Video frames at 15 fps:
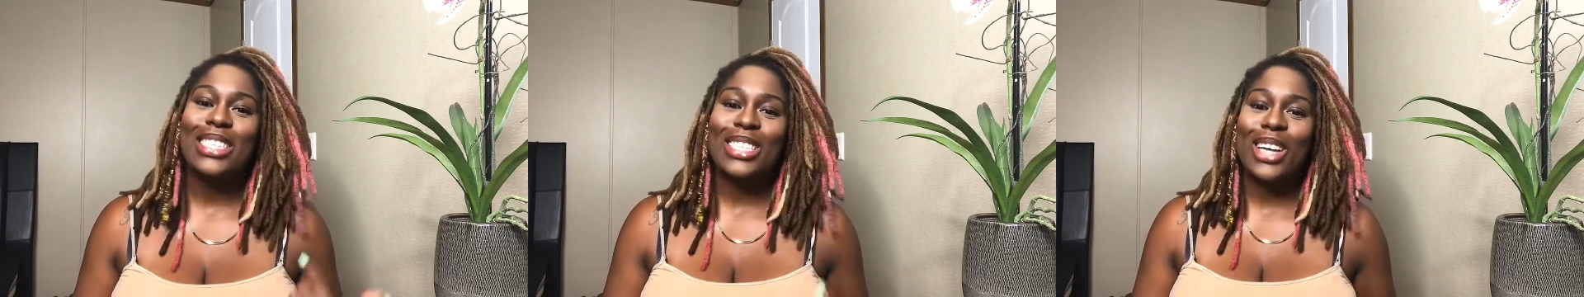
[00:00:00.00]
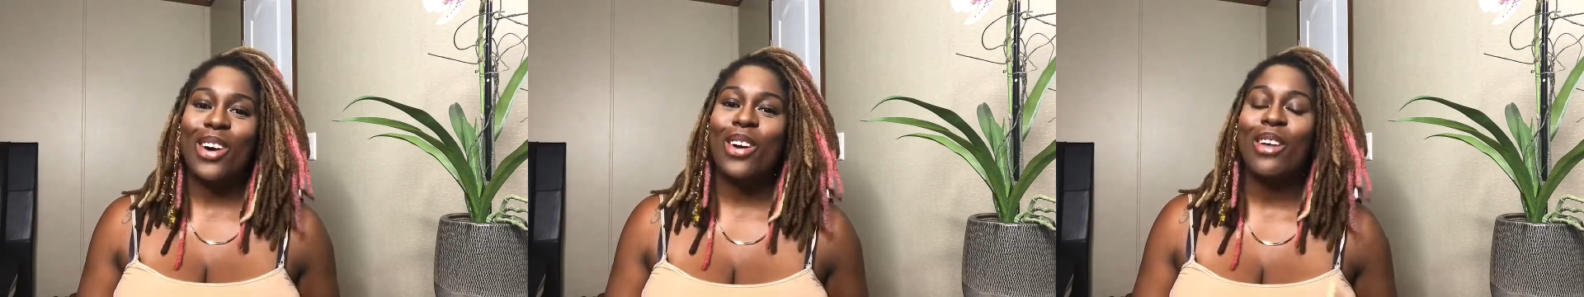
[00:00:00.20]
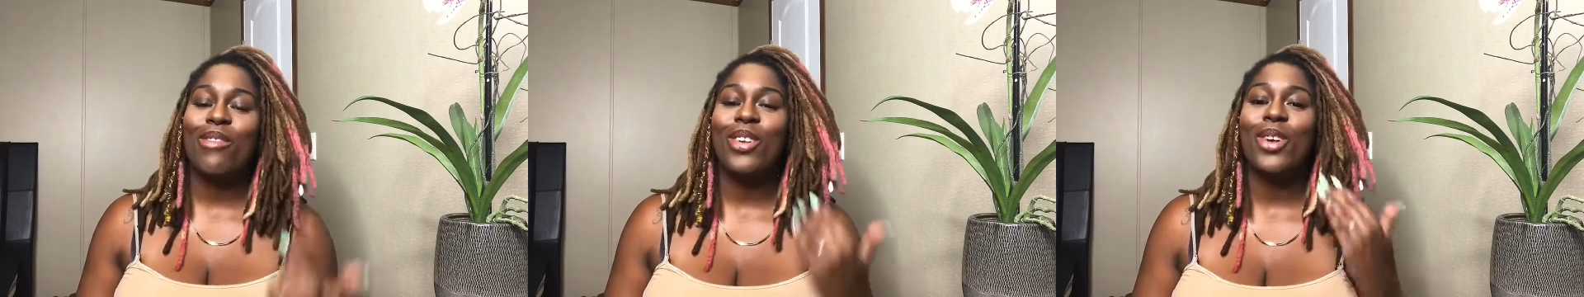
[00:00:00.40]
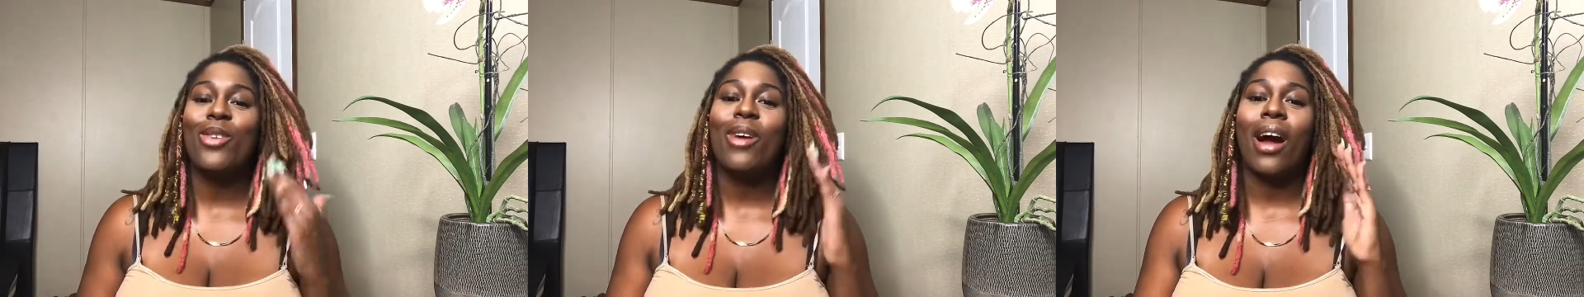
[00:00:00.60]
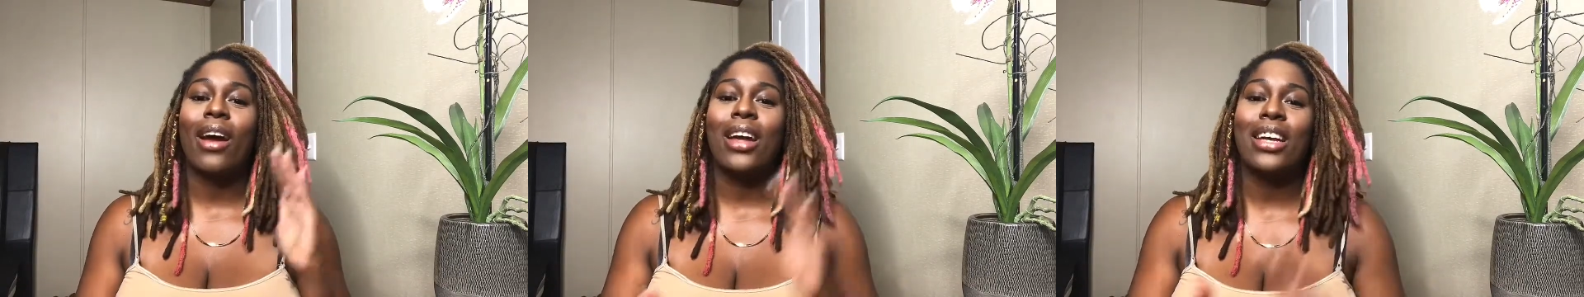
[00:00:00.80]
So if you
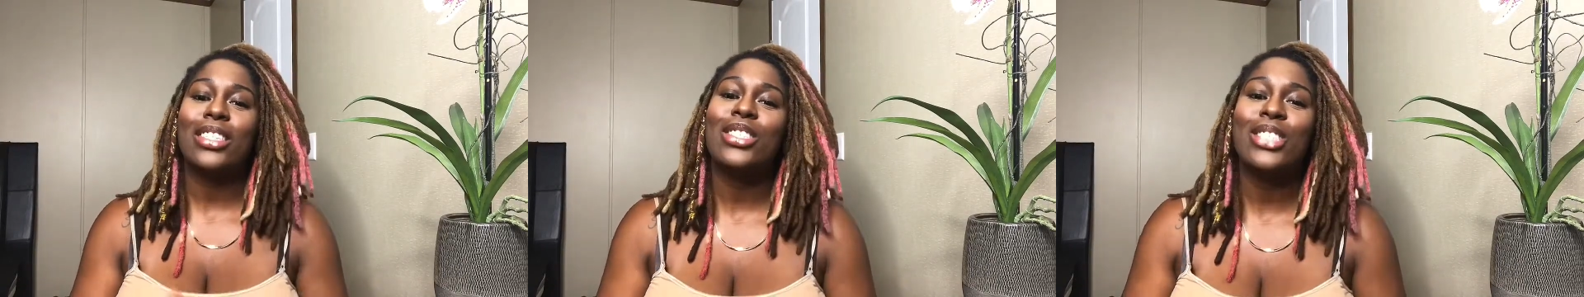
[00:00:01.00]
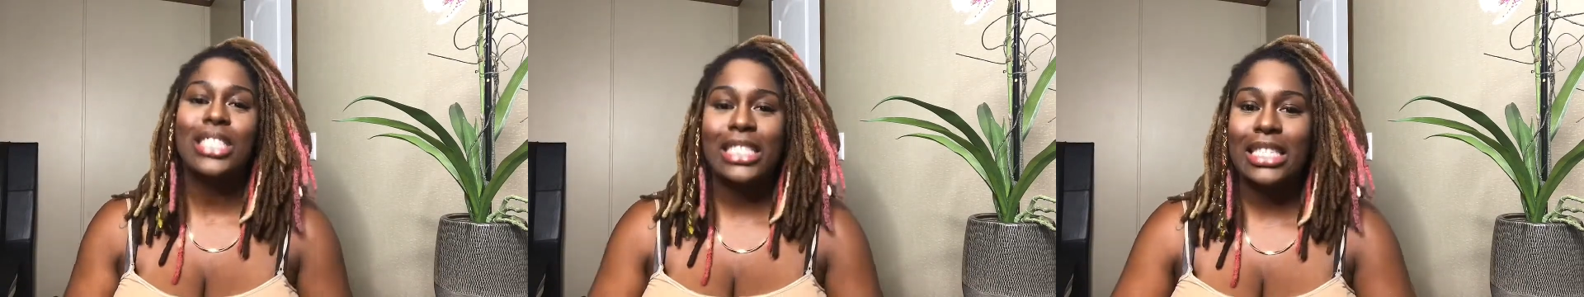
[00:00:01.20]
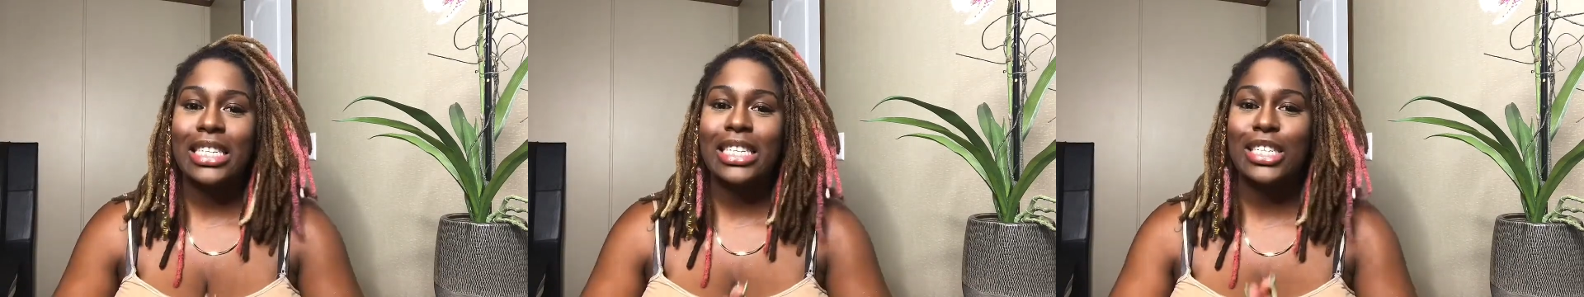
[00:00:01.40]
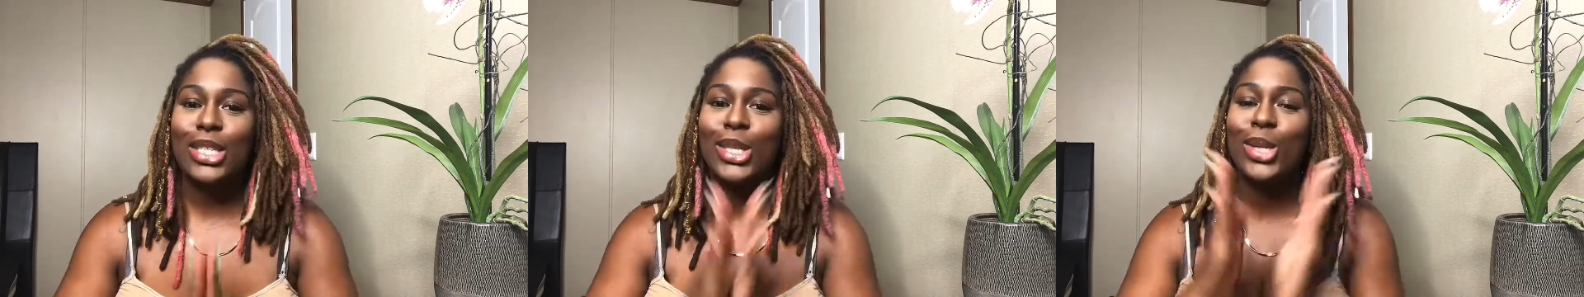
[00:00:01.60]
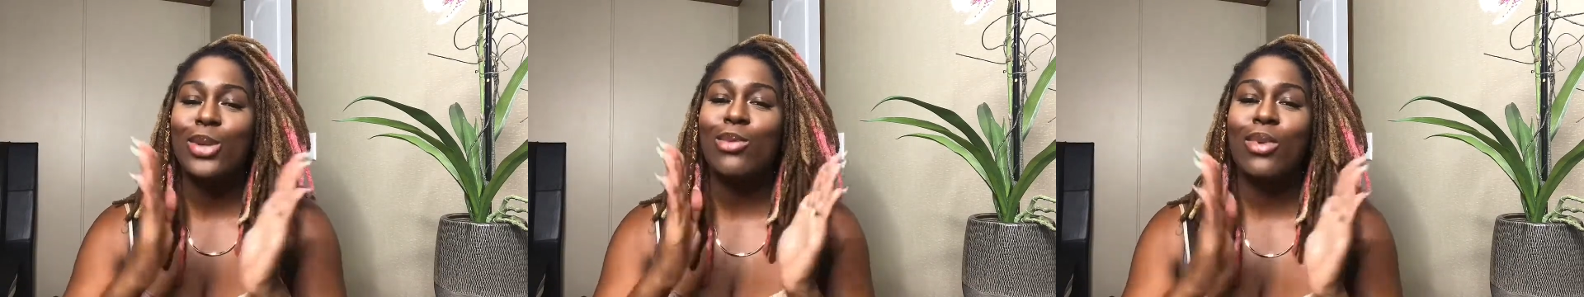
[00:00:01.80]
are interested
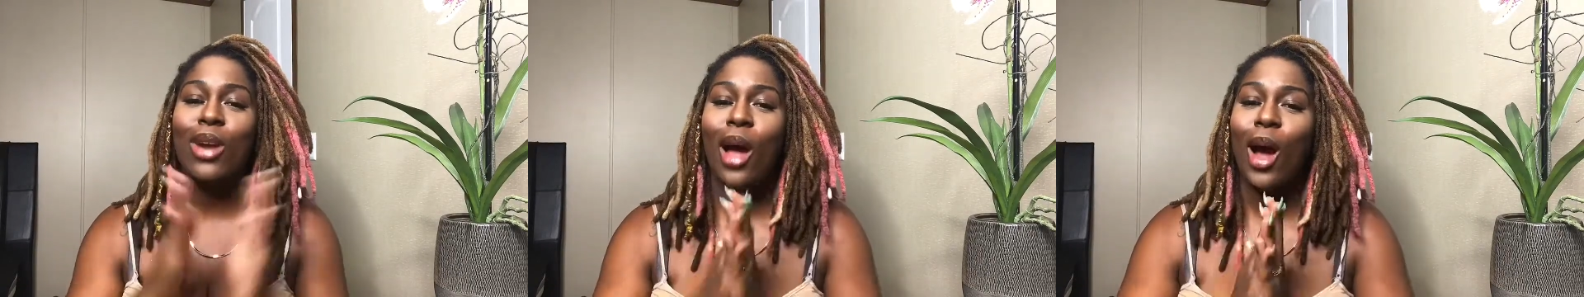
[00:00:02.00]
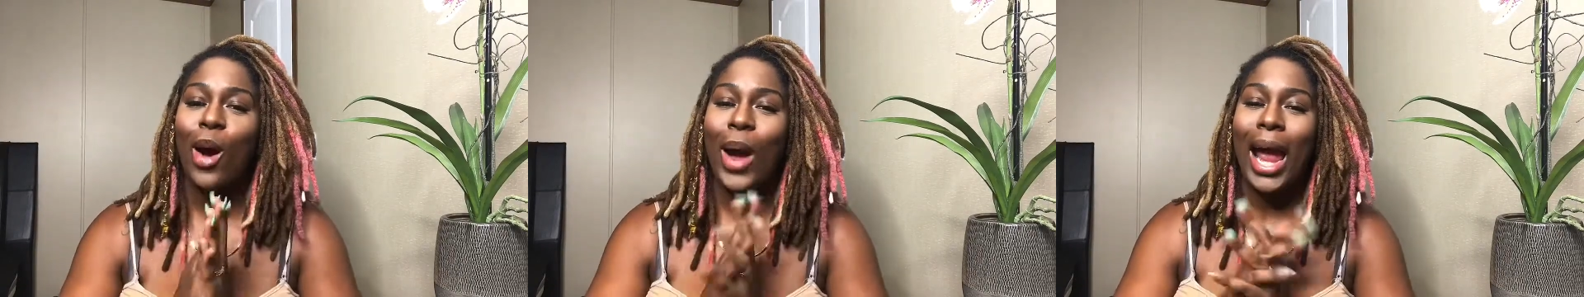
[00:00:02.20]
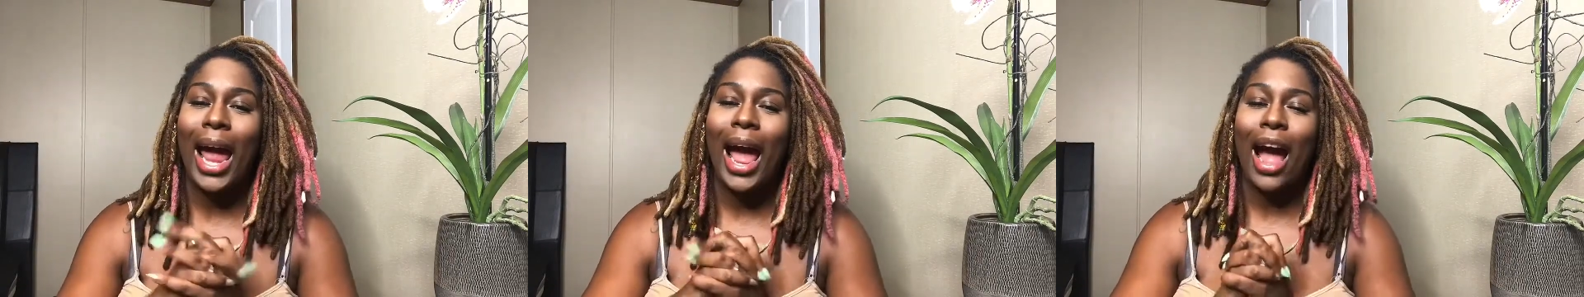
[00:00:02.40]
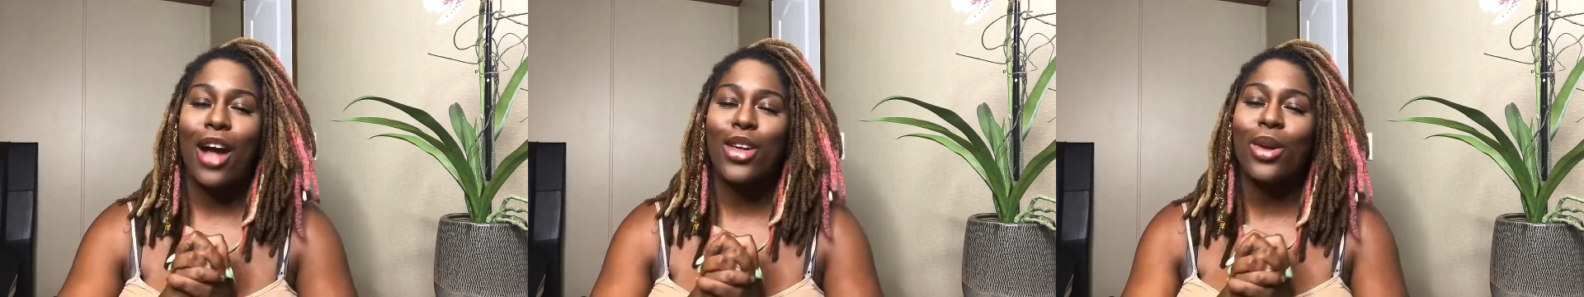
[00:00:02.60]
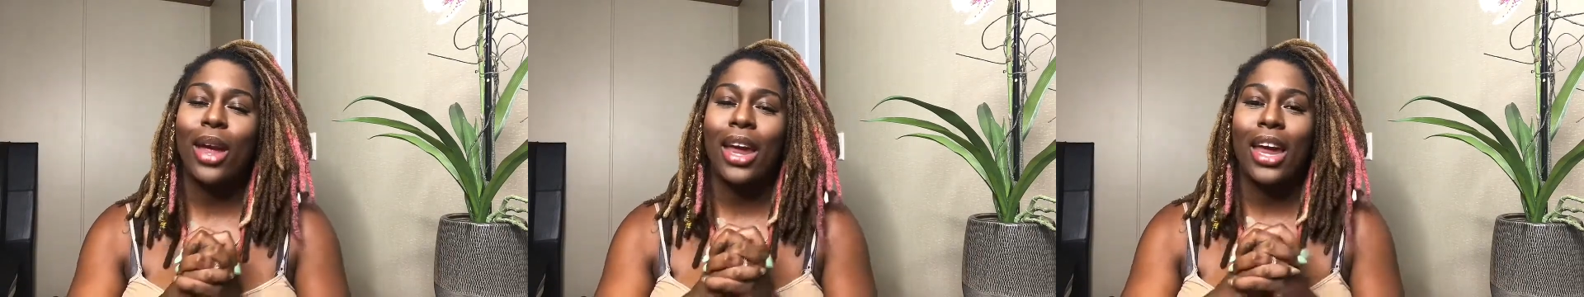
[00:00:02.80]
to know and how
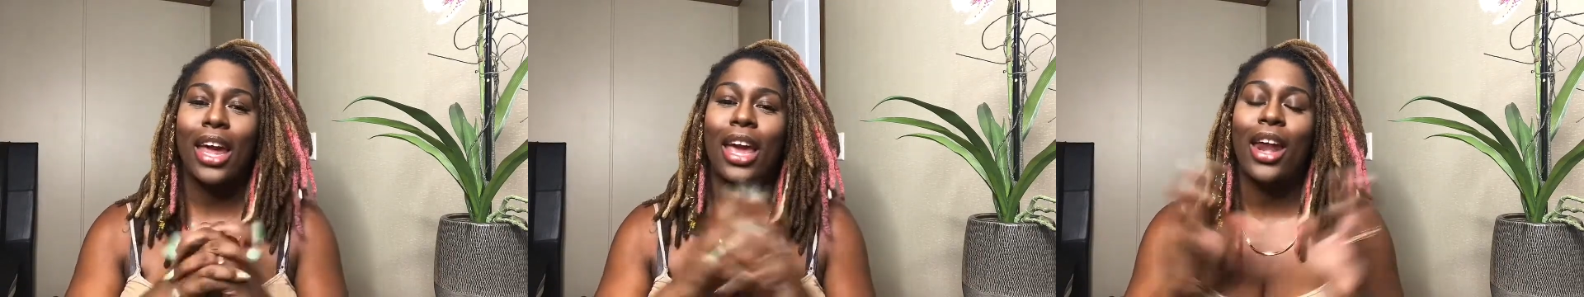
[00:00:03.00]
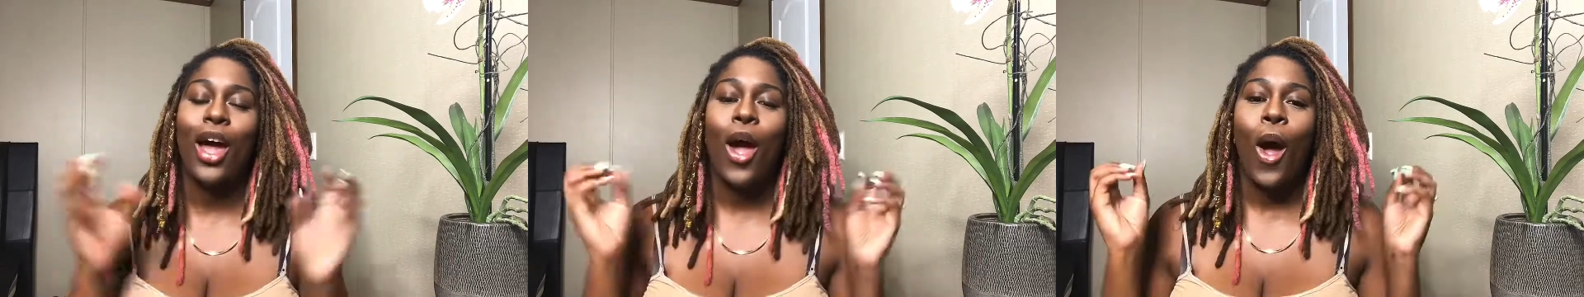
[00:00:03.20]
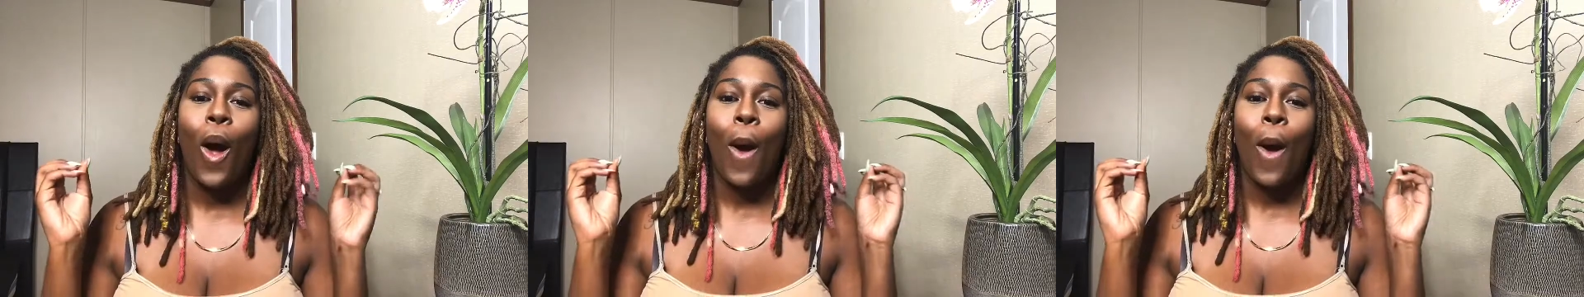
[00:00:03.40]
you can get